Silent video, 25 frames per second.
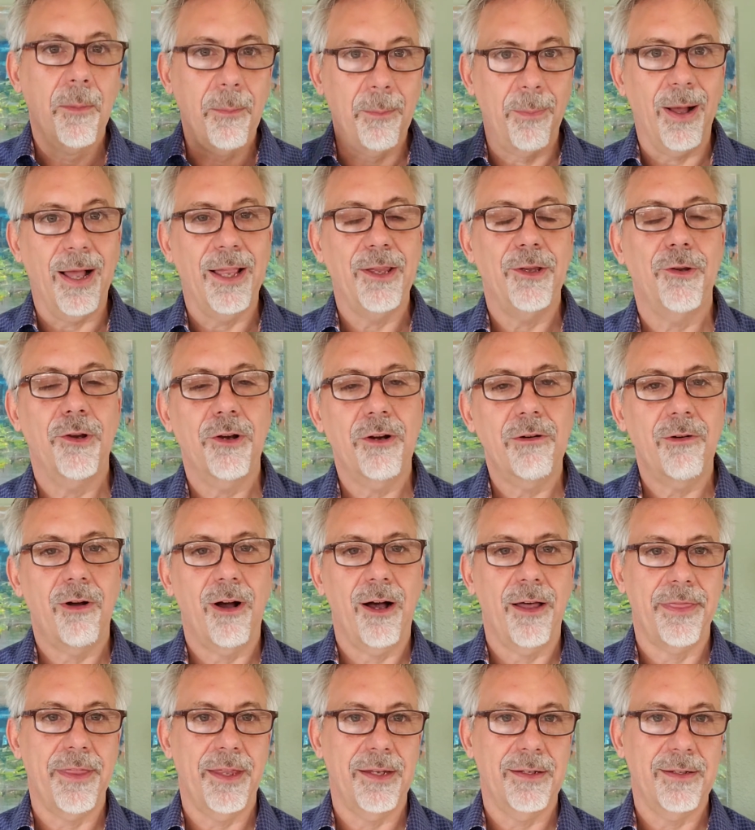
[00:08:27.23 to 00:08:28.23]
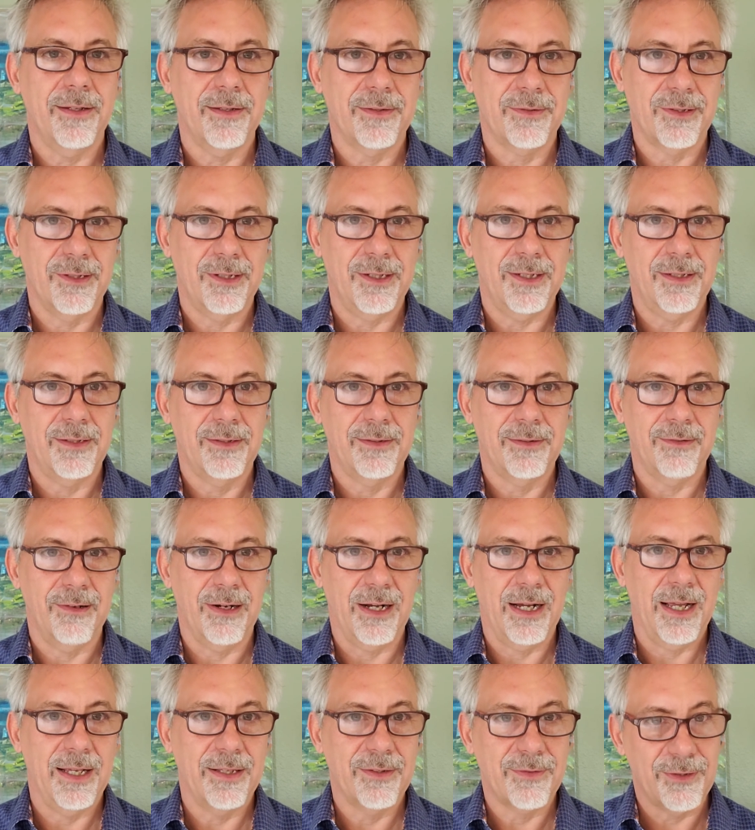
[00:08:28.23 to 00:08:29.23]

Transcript: by your authenticity, right?